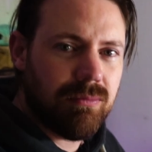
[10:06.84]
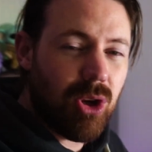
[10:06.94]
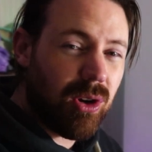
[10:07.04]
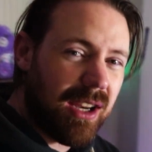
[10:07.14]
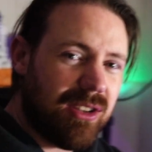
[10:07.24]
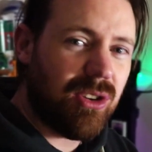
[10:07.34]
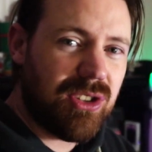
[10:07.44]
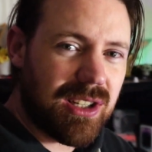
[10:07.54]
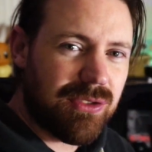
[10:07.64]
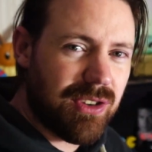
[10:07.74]
Okay, so
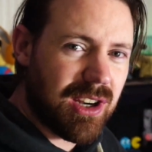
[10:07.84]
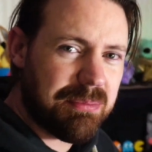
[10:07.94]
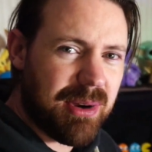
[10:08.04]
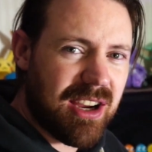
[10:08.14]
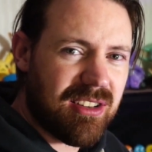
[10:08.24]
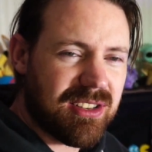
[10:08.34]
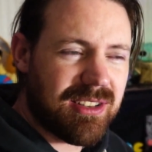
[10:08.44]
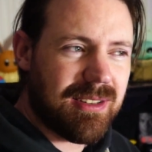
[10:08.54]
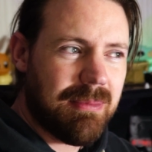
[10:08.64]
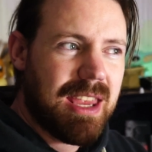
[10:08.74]
just for
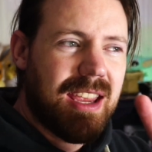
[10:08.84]
comparison,